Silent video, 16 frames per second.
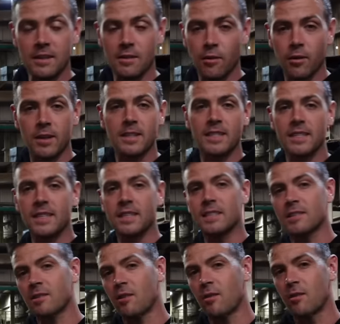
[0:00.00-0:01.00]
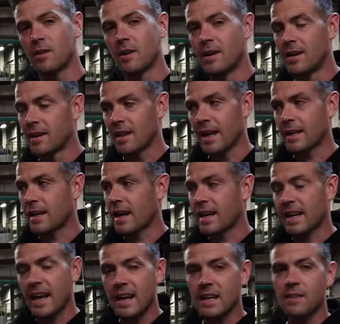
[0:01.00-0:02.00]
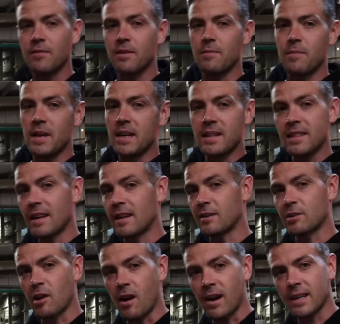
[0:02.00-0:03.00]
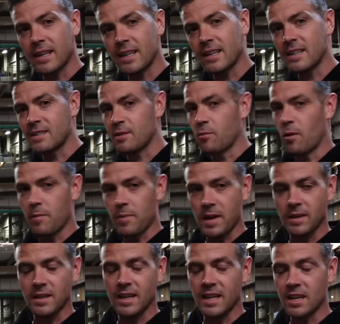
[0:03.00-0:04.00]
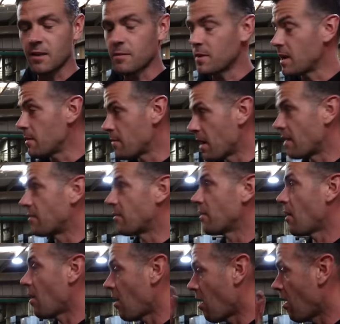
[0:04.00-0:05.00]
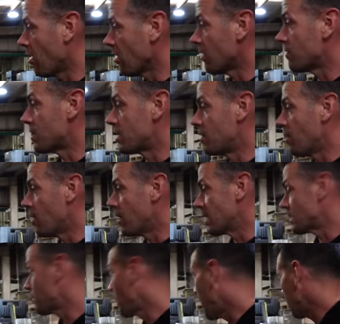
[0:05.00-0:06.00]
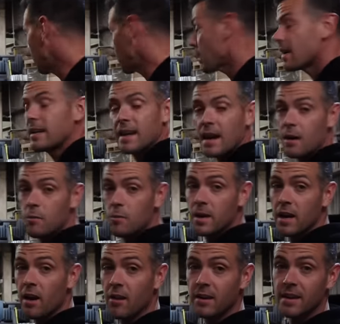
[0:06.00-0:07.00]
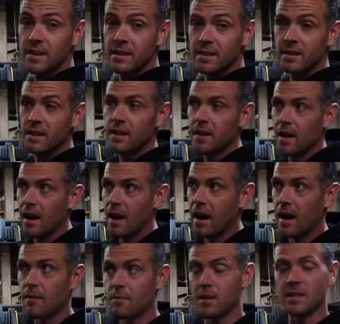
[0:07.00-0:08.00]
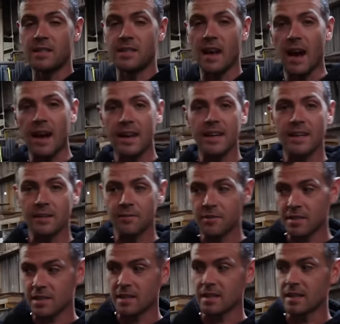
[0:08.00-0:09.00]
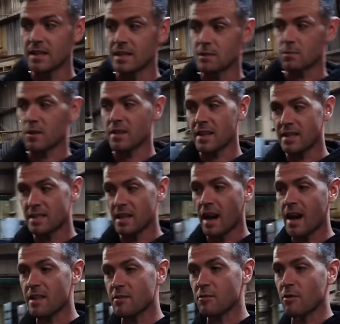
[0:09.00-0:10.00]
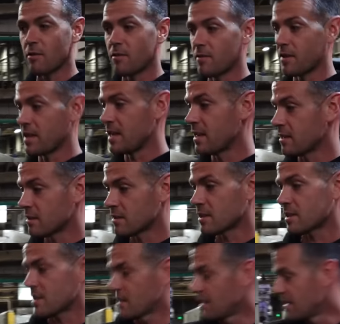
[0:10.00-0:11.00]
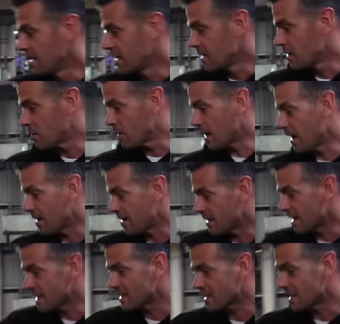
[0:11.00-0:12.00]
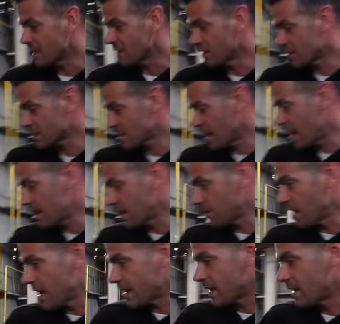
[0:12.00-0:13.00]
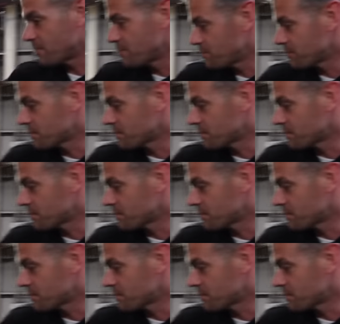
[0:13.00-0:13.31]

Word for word: noisy, so like I can't even be in there talking because you won't be able to hear me above all of the noise. But right now we are in the dyeing facilities where they dye their own veneers. We got this, it looks kind of like a